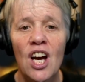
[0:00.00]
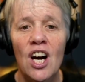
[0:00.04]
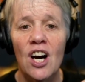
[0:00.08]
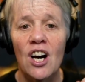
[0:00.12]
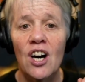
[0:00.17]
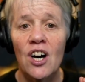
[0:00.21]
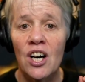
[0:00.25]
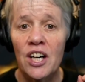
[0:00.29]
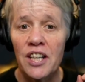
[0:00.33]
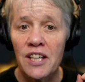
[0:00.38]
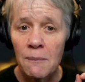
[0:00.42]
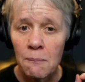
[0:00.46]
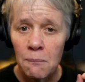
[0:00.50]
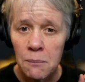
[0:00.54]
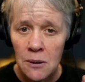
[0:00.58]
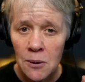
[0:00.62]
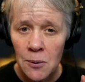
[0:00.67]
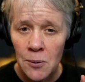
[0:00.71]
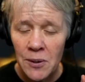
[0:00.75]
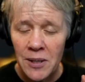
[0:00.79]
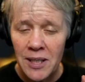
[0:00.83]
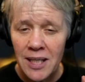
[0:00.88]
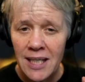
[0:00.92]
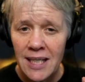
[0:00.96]
on
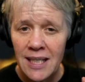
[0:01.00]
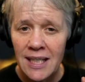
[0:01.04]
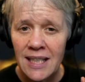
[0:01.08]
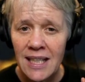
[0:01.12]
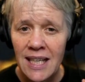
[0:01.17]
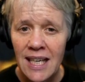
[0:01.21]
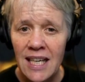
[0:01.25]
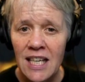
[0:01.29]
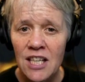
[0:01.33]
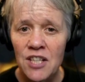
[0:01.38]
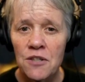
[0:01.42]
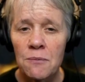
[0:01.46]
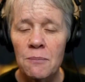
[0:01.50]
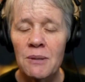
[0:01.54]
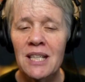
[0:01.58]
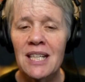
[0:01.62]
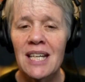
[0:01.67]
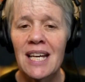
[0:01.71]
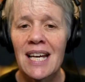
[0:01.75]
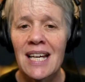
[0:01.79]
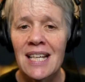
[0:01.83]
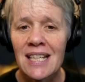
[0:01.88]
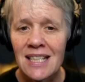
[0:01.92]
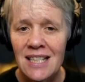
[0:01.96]
employee engagement
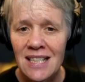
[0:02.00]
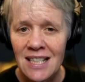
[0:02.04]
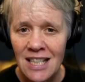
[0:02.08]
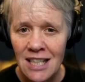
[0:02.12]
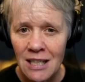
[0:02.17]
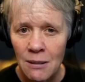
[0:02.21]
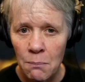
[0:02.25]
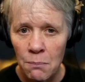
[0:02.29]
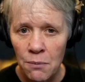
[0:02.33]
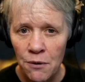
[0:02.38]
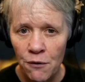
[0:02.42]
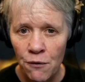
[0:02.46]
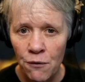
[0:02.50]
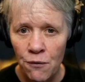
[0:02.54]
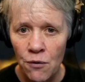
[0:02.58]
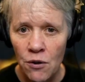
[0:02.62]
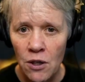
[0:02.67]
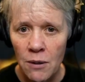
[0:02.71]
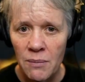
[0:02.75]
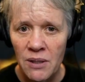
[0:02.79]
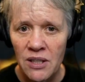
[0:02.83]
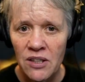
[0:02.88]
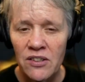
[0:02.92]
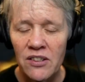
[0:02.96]
and team
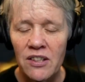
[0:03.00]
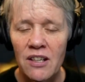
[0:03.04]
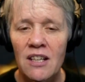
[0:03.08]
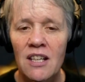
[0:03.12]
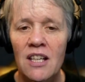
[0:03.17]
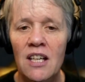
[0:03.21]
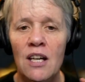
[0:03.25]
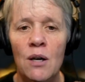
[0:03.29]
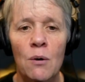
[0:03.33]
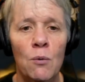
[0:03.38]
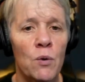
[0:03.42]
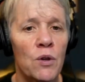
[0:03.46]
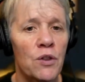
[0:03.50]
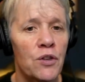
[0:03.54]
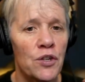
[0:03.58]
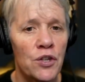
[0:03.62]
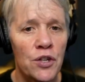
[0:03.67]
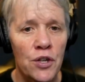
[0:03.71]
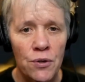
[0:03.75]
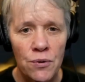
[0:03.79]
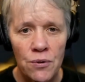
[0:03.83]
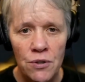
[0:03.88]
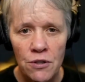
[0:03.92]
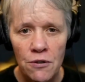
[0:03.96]
performance with
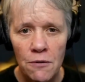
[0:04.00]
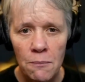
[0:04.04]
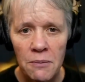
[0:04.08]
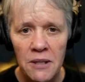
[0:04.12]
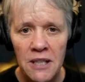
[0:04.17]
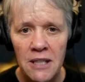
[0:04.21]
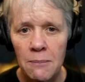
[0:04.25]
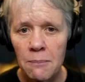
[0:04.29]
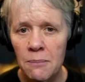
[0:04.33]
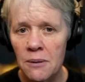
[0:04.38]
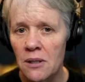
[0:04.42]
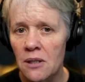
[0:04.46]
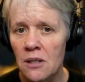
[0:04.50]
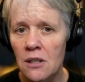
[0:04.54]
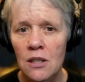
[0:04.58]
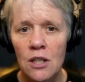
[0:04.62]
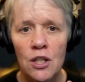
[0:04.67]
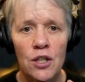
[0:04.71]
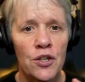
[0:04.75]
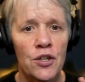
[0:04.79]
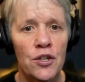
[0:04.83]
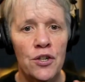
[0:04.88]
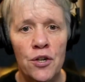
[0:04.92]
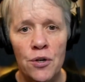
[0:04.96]
no new people,
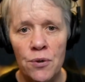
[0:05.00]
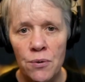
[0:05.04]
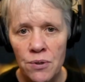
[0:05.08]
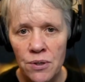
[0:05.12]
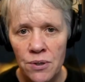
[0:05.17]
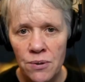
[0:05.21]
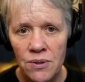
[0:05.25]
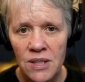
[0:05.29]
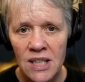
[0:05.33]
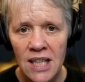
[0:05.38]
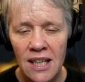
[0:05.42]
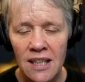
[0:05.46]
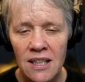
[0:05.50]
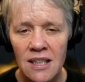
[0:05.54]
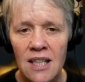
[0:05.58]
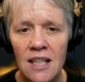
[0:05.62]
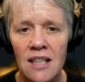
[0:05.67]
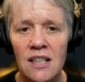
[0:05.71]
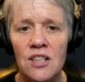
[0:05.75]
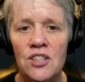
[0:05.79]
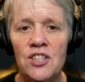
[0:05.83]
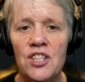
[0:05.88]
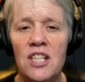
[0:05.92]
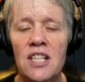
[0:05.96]
no new
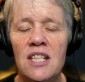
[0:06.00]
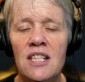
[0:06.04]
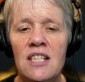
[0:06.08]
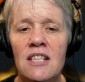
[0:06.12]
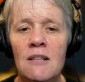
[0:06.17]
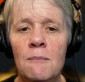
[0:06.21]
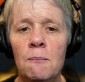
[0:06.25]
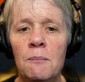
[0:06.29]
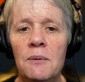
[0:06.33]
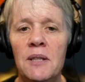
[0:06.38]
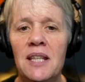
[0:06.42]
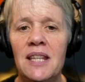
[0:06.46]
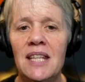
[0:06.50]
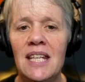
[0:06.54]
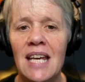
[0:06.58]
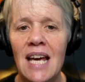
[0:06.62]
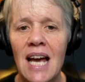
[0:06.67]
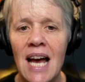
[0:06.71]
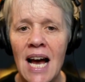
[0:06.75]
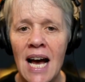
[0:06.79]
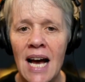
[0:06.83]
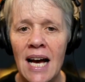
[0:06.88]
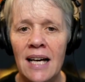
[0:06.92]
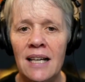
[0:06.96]
technology, simply the
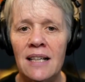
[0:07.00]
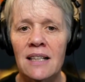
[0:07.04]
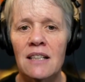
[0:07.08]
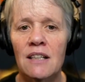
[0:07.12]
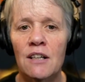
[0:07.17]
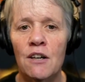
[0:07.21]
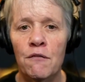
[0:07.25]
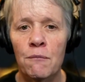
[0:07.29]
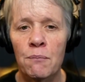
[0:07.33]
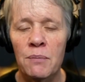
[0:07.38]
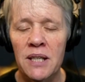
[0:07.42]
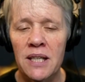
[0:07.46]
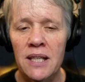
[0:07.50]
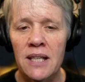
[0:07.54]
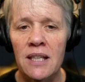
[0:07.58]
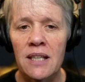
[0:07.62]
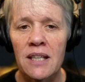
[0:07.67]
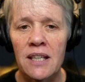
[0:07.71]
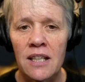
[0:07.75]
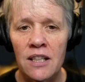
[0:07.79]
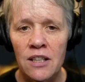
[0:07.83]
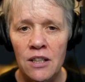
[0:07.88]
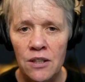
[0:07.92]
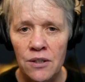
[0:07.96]
act of being
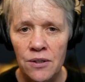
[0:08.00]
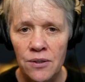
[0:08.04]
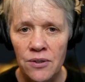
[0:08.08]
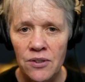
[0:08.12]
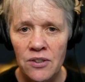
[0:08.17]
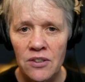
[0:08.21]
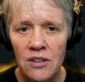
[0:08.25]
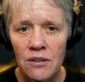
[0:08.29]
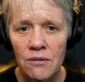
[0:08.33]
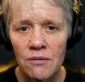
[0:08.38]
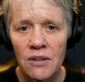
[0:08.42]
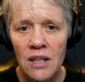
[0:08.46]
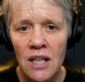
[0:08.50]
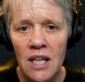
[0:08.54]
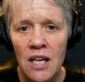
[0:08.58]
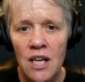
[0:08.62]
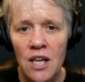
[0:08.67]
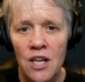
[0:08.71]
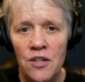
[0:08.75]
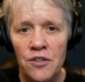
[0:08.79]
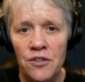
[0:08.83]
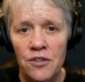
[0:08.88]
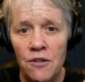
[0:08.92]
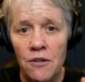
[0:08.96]
inclusive.
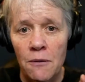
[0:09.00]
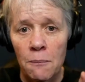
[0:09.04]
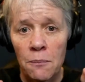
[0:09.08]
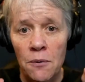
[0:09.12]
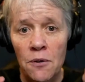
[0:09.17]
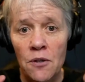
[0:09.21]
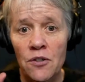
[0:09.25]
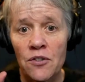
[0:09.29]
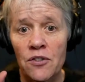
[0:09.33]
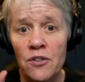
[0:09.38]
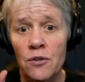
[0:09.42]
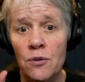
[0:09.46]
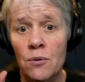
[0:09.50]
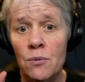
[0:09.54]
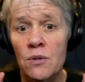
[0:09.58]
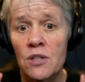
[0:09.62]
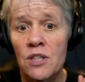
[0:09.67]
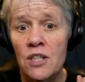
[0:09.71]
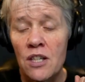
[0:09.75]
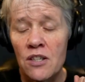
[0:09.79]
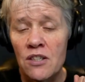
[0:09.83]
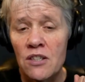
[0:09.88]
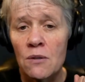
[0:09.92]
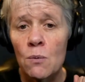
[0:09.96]
So the person who
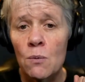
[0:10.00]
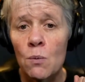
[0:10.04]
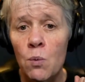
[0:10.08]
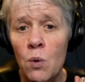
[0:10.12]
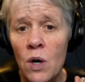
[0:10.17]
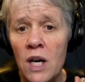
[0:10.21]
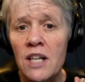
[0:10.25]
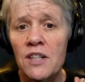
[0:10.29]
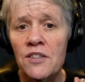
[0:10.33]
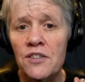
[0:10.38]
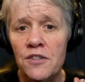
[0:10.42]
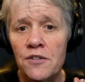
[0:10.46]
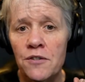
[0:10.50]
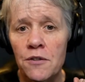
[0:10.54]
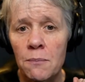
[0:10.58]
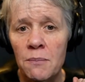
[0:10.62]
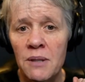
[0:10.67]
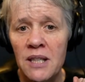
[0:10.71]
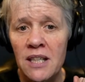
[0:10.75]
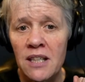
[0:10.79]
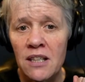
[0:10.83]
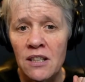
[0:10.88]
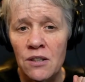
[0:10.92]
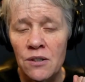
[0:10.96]
doesn't want to
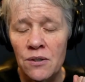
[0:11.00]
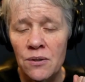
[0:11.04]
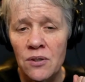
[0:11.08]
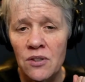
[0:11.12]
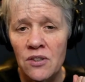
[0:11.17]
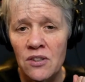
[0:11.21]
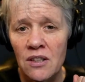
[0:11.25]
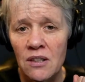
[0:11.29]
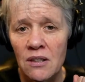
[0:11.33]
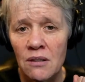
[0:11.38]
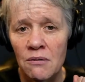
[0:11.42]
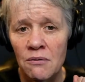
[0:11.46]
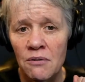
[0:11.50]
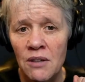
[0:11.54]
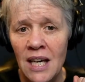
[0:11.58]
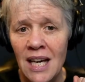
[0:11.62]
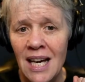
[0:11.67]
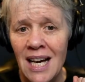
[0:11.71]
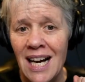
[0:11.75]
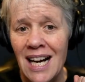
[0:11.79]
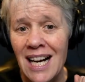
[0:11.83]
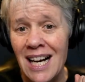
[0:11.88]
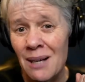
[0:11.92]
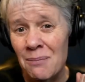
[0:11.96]
be inclusive,
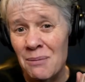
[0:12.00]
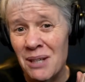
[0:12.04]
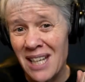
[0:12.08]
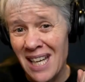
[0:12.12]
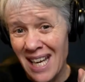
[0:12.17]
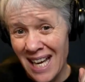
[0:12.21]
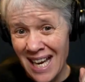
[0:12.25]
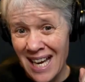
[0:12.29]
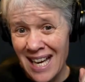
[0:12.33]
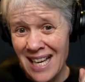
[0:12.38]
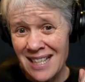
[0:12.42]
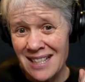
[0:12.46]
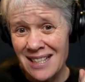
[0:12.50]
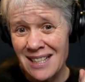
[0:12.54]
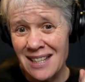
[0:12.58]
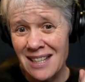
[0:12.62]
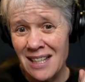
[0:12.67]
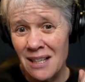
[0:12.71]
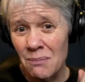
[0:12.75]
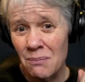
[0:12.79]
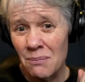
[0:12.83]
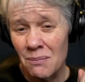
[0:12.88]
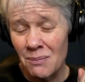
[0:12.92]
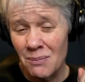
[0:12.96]
I'm going to ask
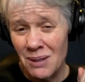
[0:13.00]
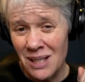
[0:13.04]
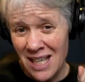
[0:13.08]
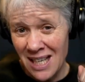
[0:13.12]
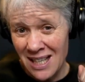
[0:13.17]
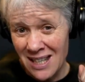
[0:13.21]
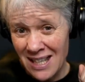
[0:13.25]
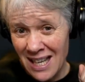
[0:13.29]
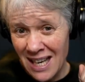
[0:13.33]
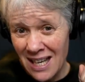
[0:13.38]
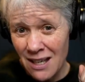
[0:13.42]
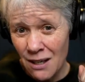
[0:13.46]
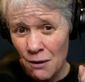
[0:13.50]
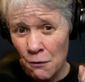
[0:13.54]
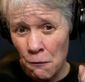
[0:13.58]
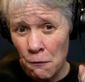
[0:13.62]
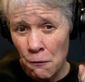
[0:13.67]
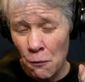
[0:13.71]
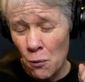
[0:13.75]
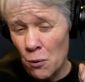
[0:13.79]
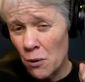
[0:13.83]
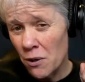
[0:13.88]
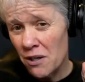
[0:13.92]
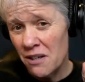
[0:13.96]
them, can
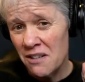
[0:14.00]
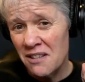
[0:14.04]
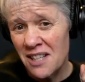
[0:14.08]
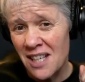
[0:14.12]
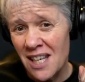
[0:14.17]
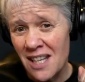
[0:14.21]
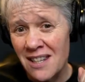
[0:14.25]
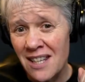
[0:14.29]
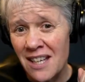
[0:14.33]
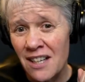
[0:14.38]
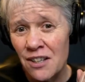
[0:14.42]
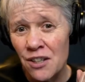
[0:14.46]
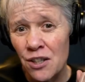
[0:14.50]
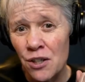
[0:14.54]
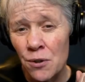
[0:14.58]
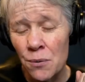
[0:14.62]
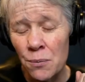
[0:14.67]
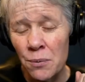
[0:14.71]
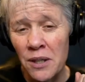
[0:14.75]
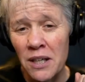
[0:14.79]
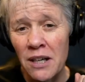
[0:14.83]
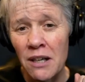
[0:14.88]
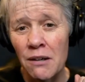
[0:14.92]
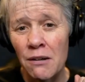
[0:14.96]
their
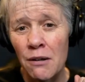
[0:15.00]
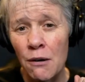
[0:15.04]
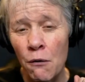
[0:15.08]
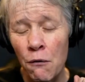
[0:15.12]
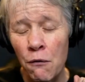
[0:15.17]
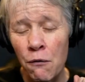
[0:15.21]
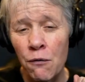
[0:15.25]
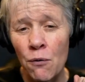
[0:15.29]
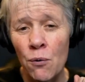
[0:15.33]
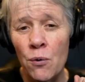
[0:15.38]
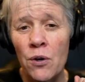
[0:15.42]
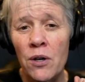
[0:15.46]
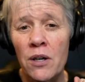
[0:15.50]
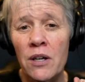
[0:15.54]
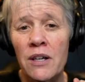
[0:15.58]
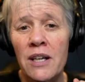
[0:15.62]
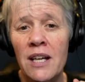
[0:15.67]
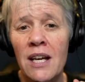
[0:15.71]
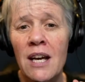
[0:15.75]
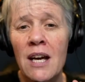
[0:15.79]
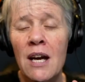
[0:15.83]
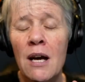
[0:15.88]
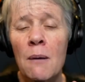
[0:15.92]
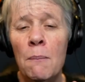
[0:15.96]
career afford
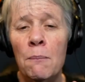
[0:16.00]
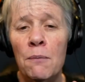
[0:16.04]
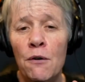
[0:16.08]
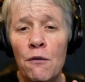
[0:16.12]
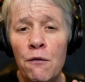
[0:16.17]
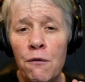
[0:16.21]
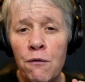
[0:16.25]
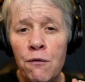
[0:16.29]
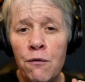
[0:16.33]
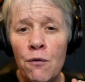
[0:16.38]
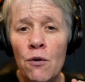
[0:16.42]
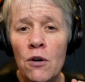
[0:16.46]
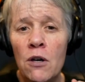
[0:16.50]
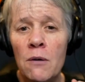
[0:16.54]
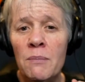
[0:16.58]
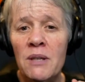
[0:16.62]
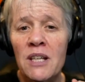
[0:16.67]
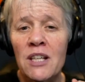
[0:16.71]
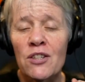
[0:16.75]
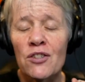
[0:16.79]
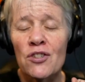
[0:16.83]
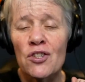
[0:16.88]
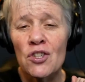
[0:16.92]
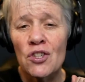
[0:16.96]

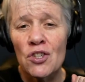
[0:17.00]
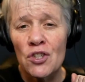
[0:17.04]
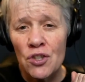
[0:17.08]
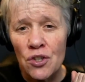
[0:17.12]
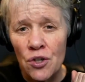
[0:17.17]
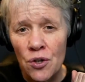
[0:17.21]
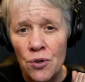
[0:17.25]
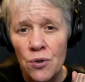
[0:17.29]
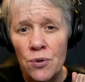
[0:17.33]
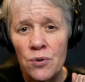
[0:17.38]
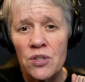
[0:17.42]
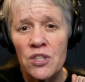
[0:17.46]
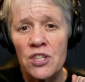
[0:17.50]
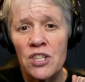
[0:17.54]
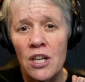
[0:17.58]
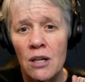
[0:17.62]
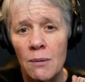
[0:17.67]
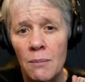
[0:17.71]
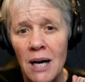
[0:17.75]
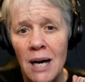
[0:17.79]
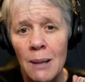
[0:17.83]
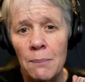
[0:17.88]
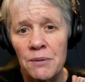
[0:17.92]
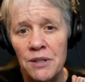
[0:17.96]
performing so
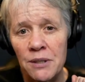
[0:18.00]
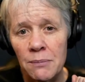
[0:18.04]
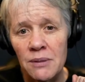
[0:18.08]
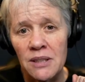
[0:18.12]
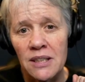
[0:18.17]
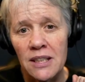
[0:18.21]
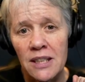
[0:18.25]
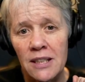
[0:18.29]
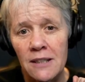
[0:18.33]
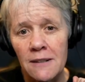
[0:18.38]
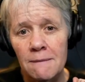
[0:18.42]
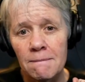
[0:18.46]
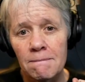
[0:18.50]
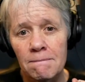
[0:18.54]
suboptimally?